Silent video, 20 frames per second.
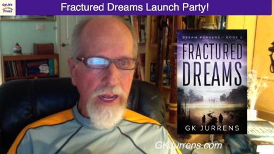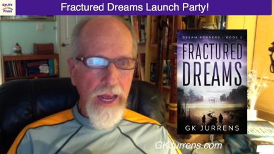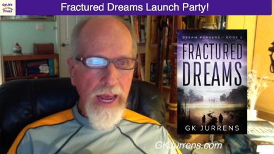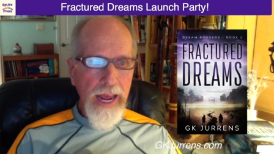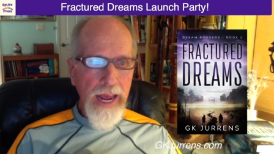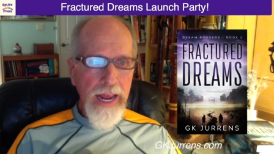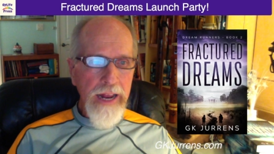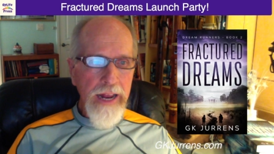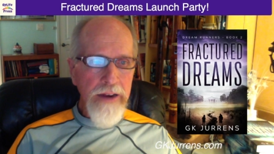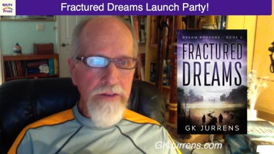
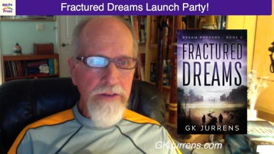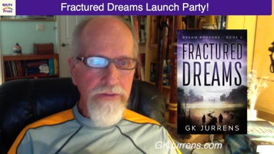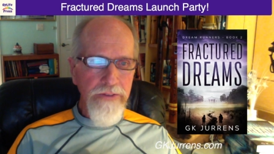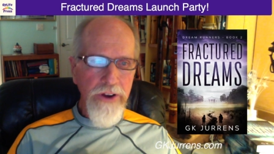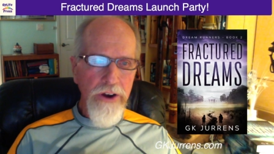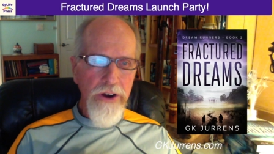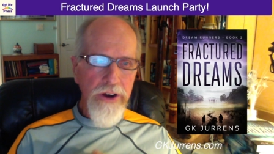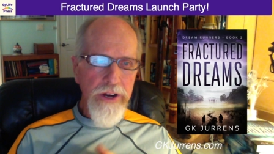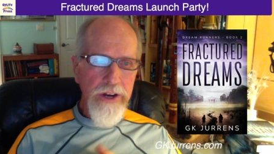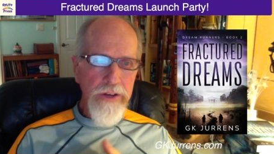and
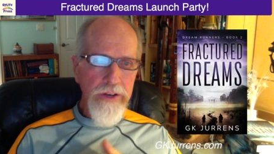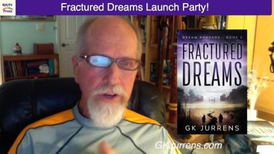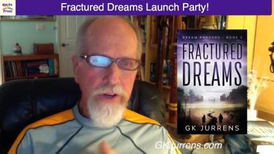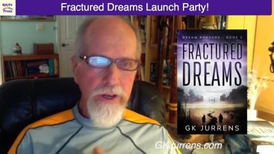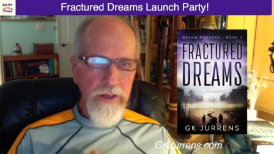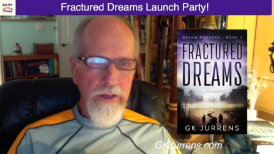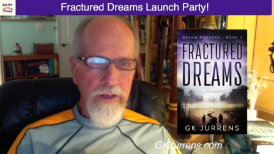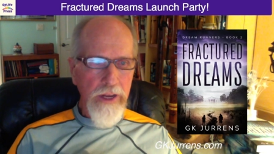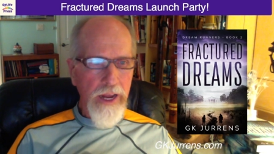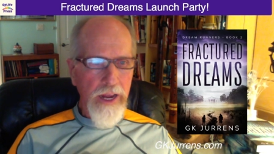various
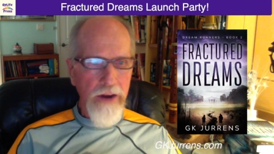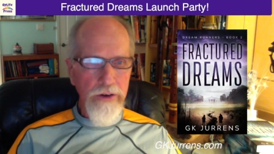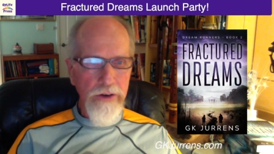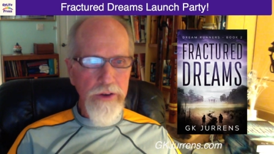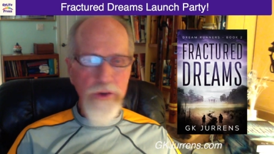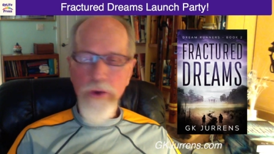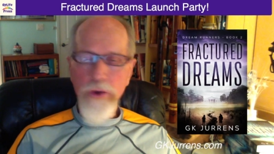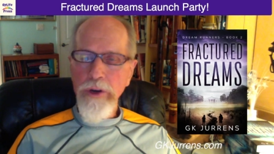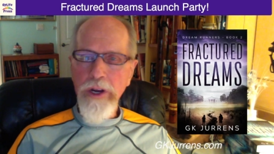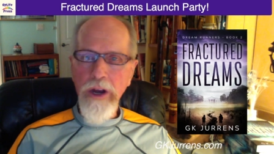
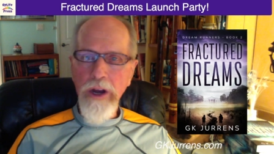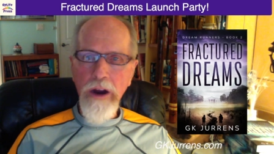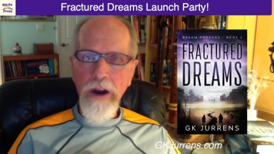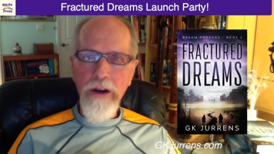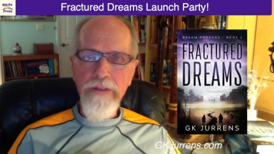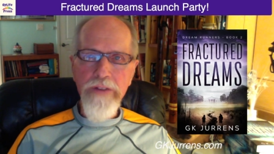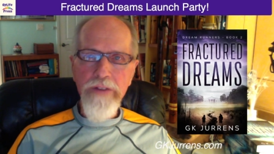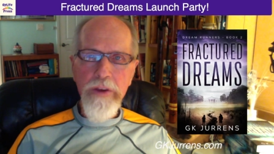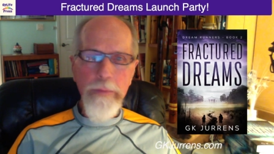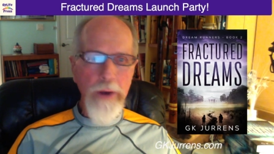Arizona
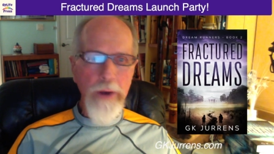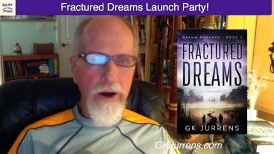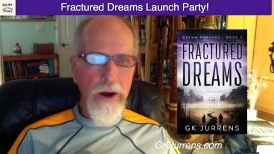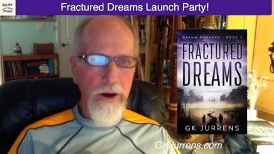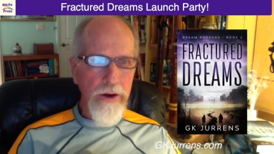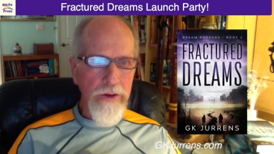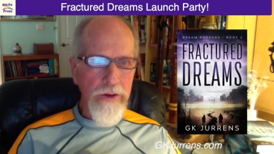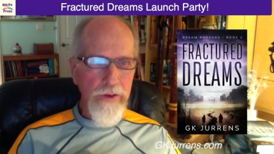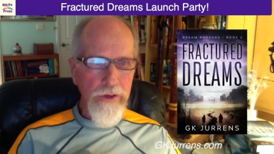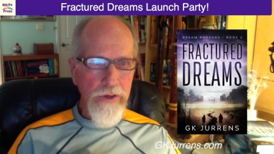RV
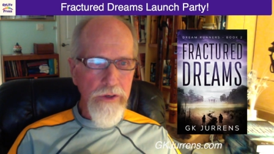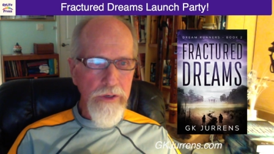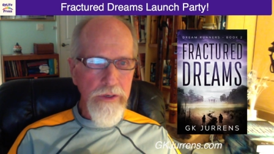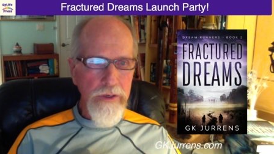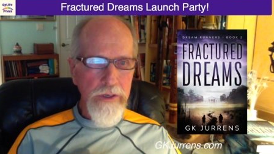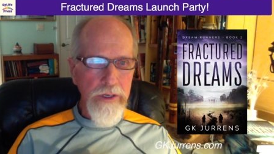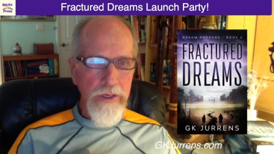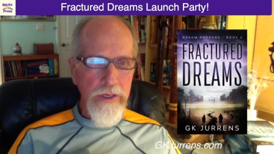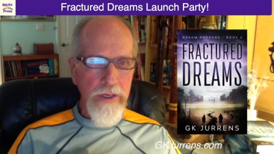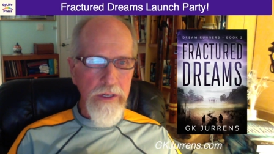parks,
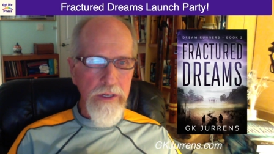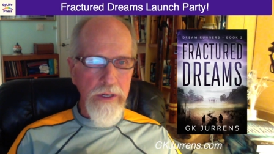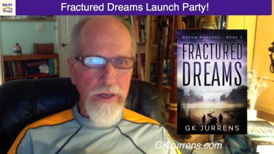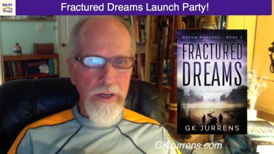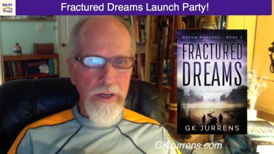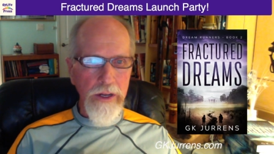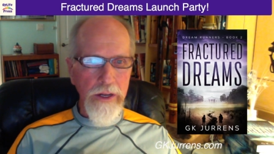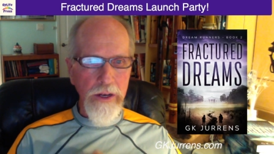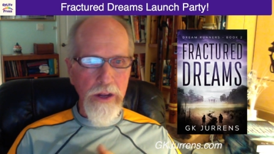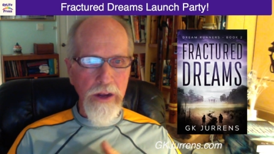
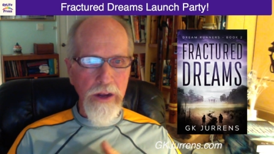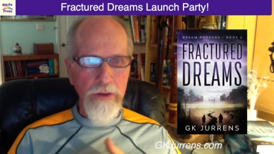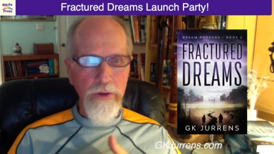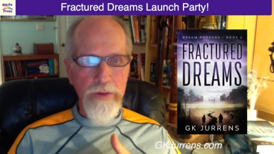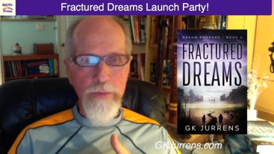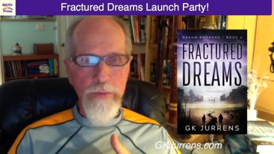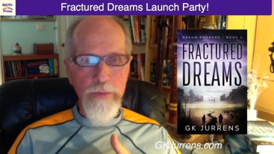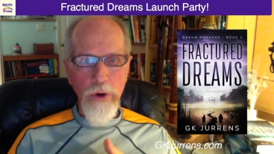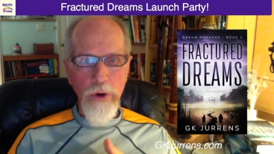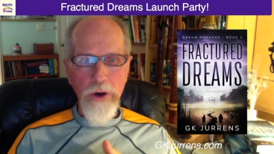along
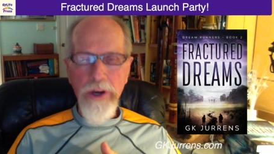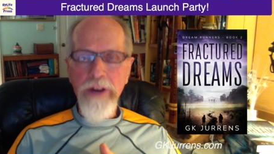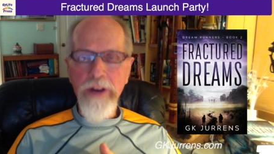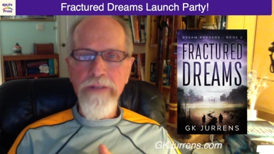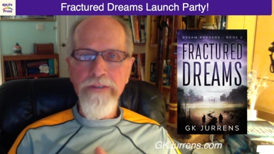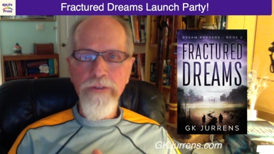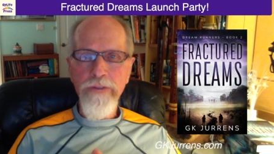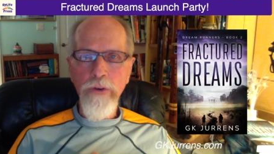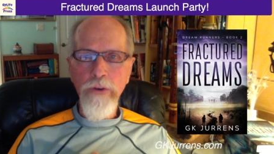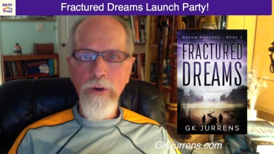with more
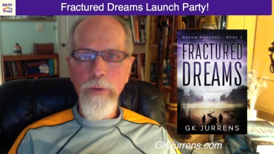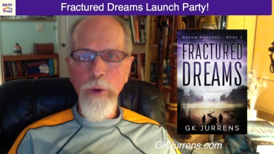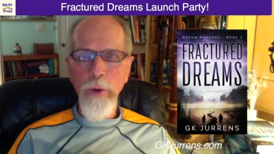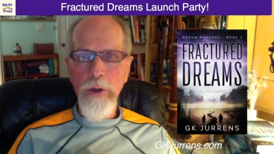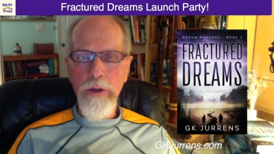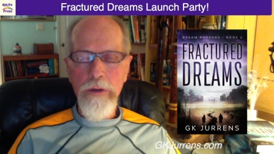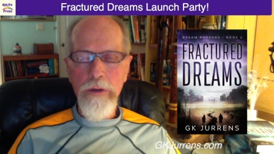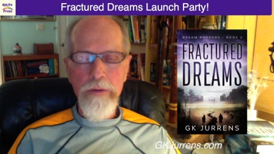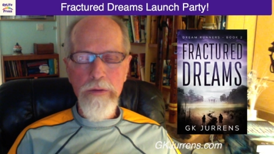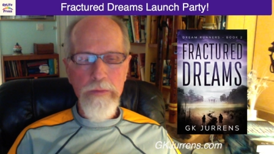
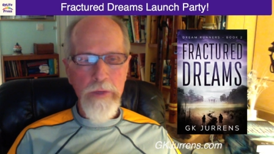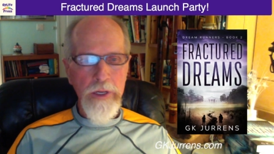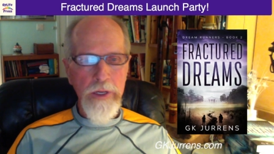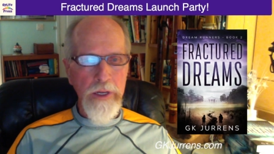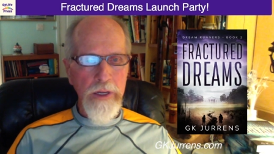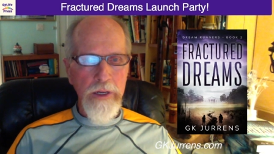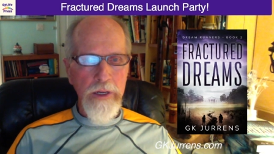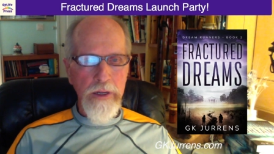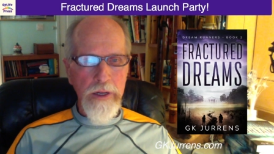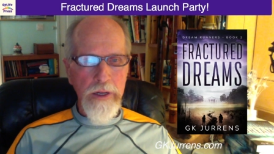informal
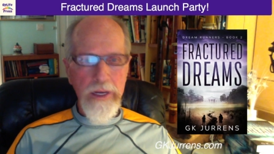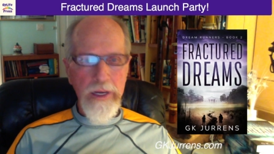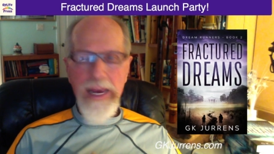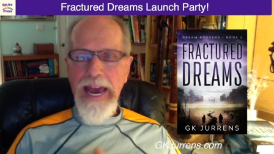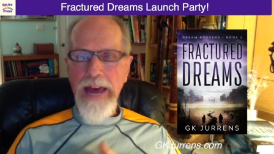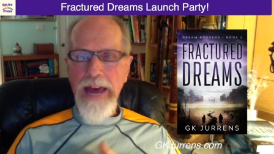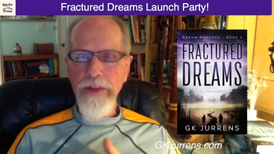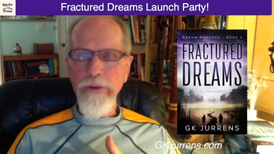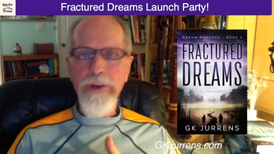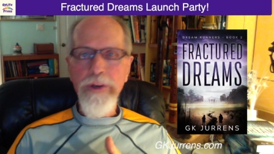
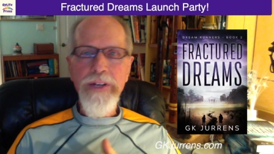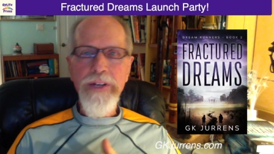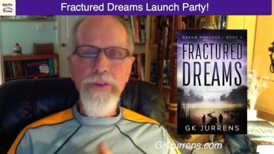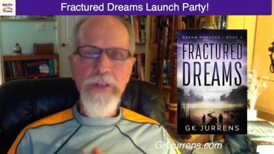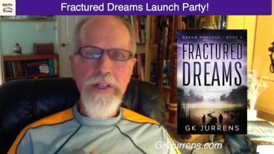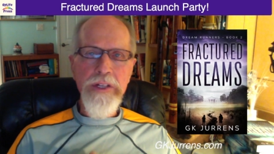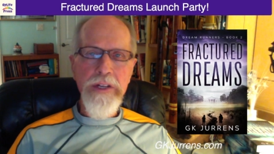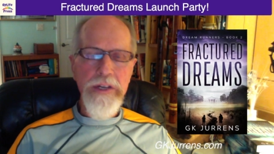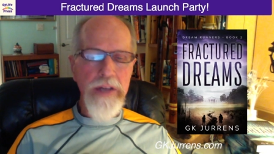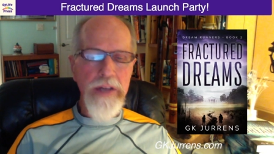gatherings
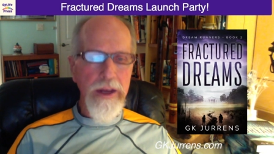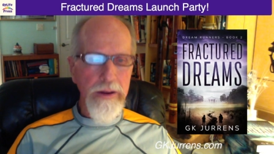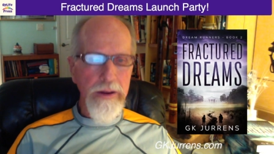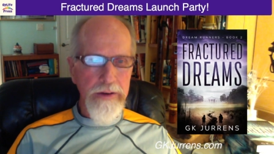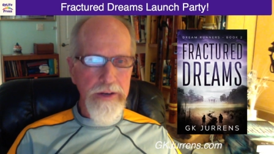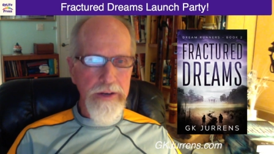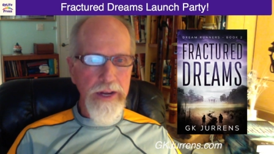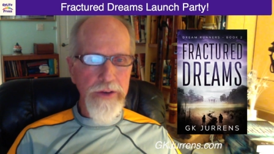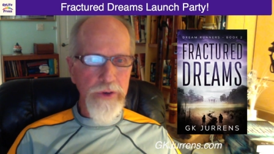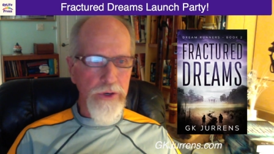in the
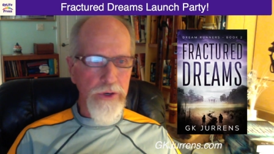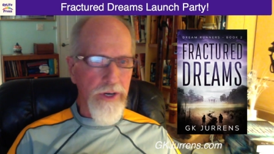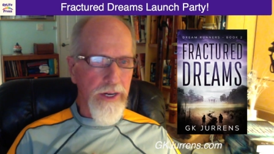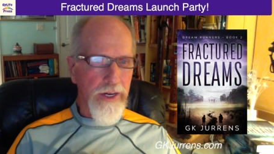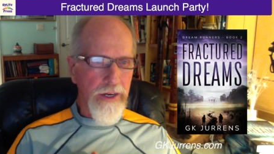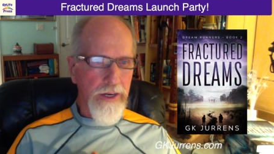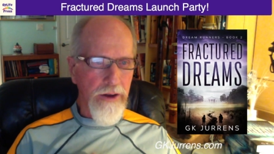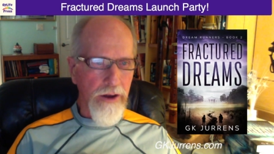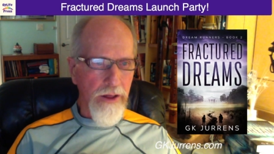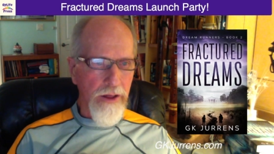desert, I
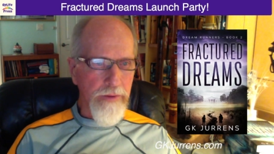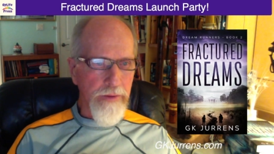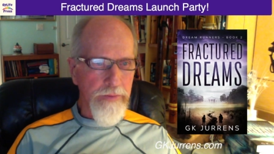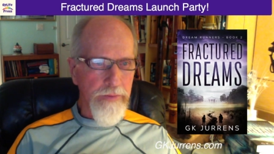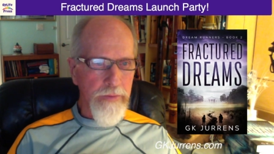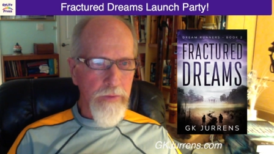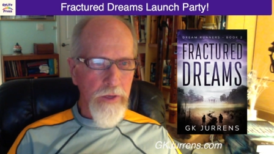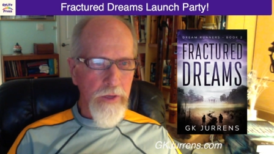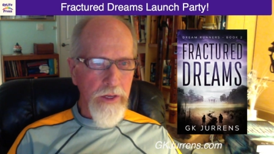call them.